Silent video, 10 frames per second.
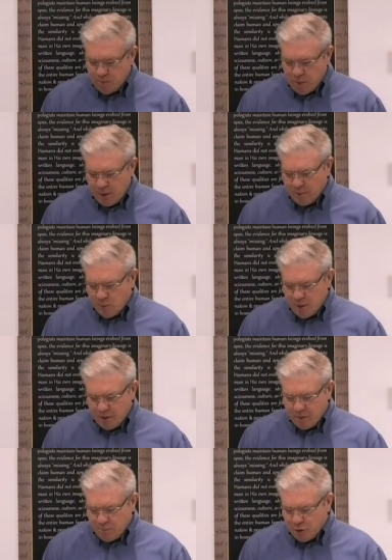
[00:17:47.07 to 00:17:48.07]
one, one
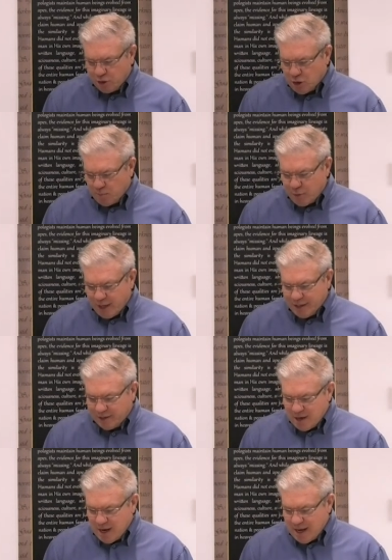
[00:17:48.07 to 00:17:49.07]
of the books called
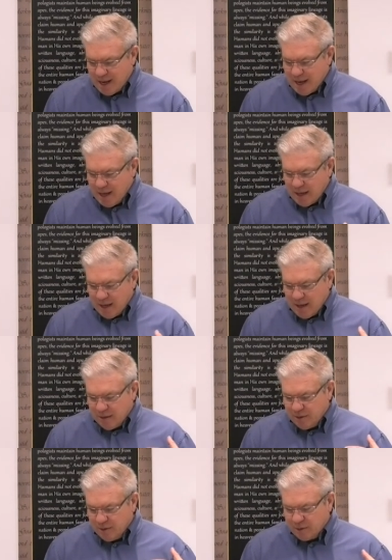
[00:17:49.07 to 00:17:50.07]
Breaking Dawn,
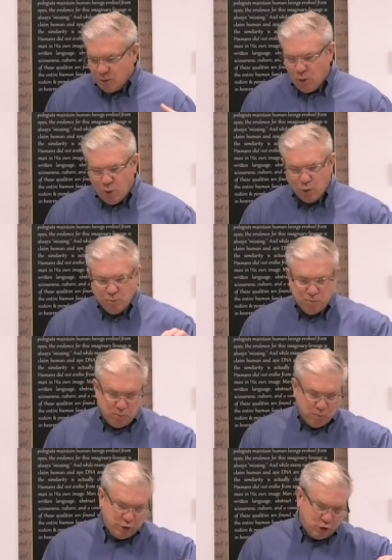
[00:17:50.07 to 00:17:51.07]
uh, the, the, whole
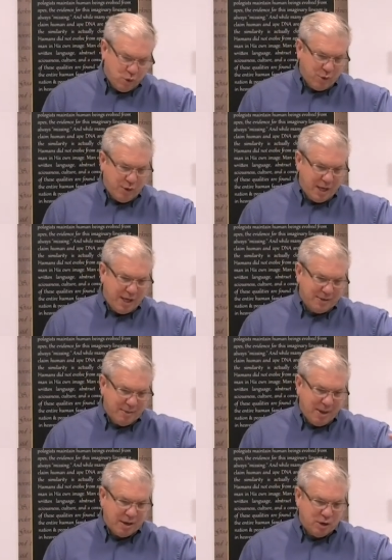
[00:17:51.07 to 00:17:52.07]
story is
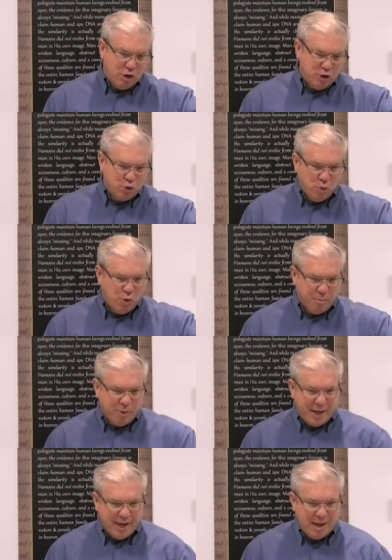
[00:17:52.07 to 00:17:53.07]
about a huge war
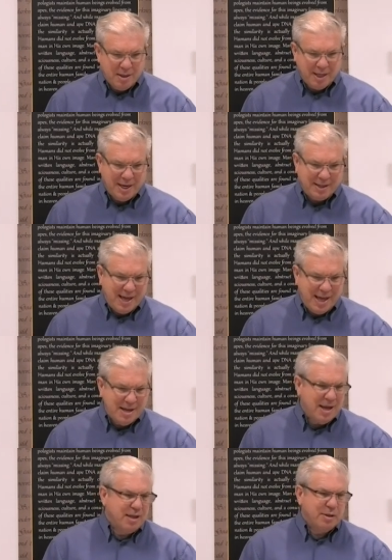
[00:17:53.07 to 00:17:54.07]
breaking out, and then at the
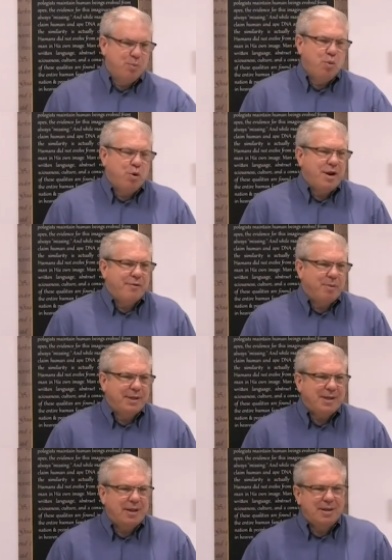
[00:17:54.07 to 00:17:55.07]
end, the war never
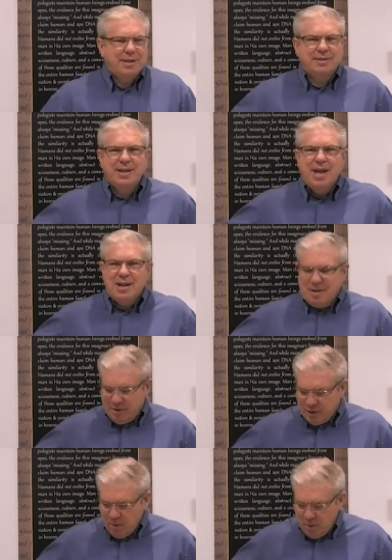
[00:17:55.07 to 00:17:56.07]
breaks out, and that's the end.
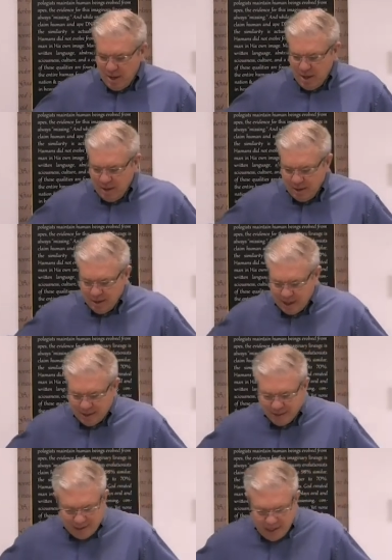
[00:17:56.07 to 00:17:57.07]
So
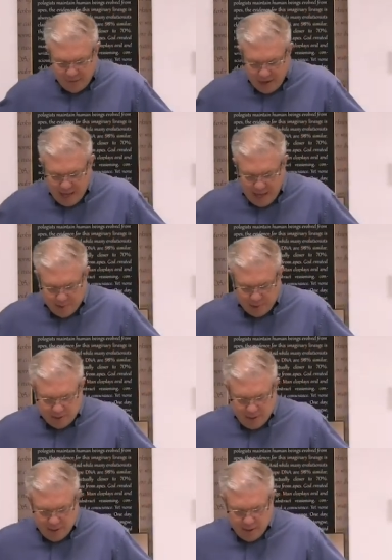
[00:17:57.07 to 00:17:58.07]
nothing significant happened,